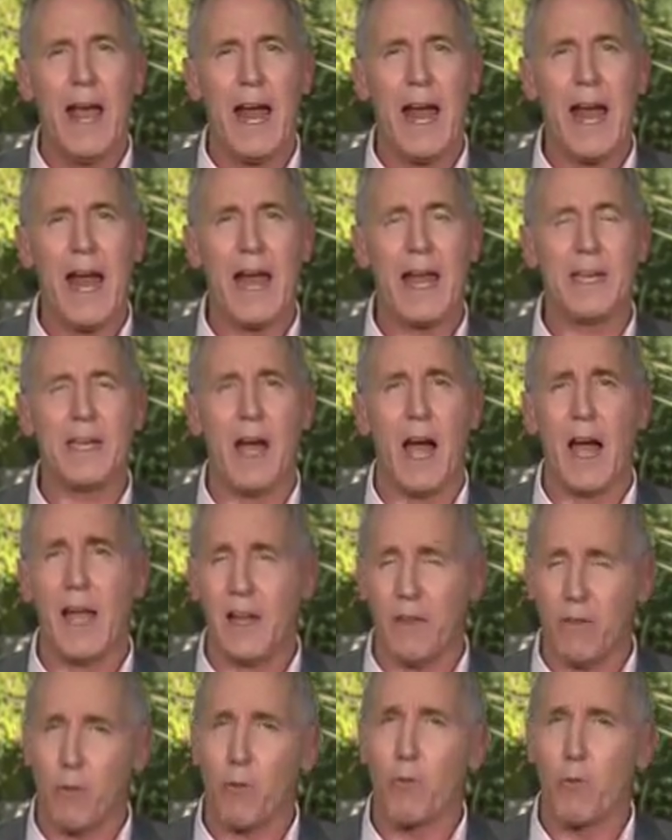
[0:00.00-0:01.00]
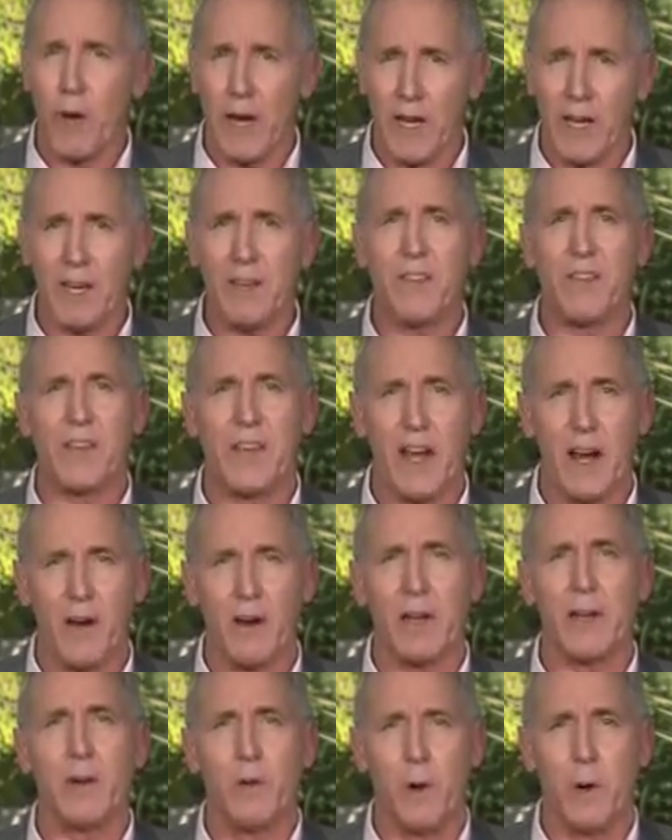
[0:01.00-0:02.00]
and it's really
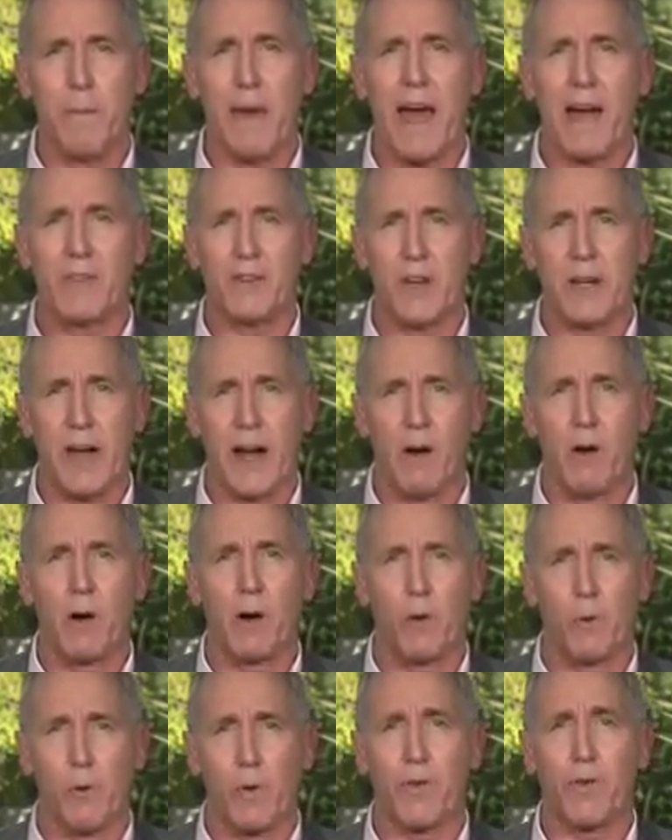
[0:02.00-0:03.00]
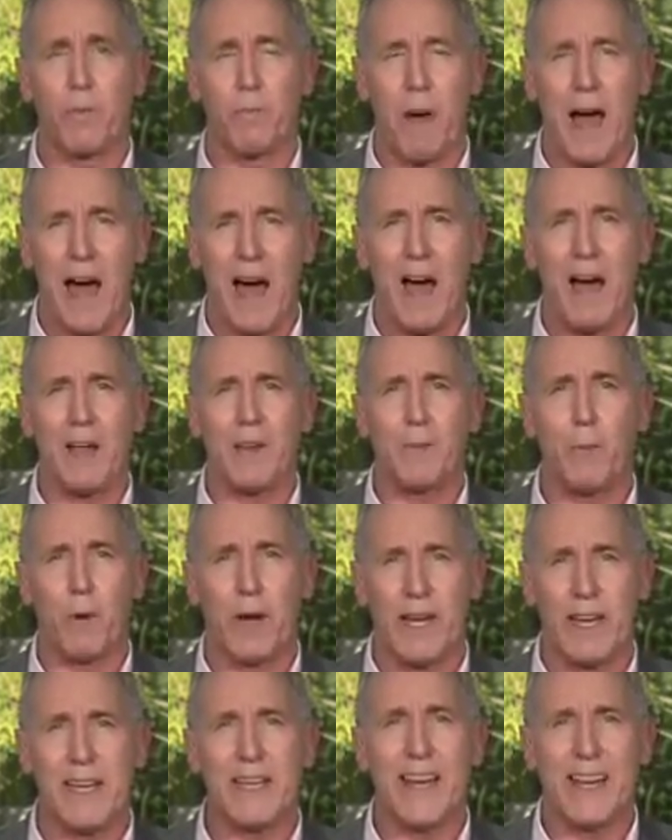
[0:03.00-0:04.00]
scary to imagine how he'll respond when
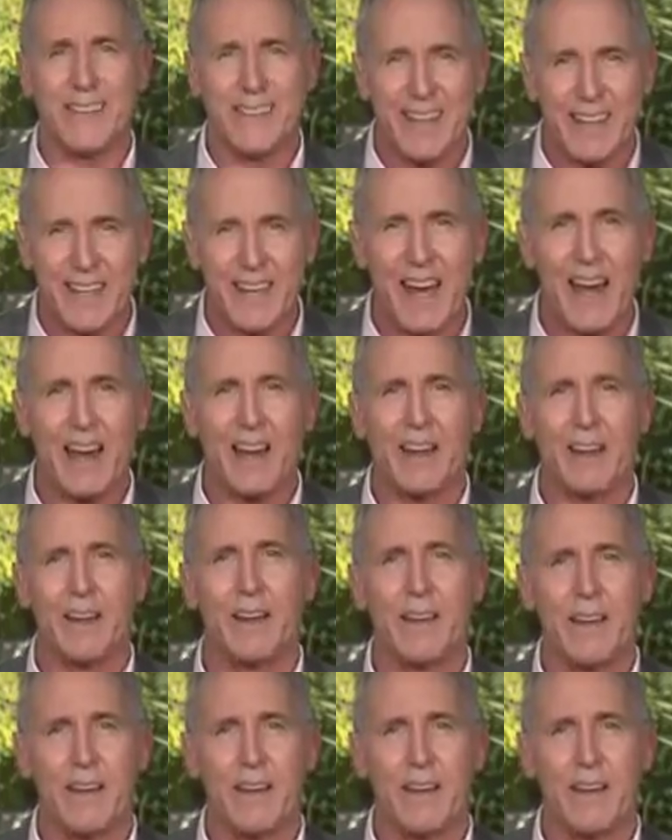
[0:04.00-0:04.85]
he doesn't get it.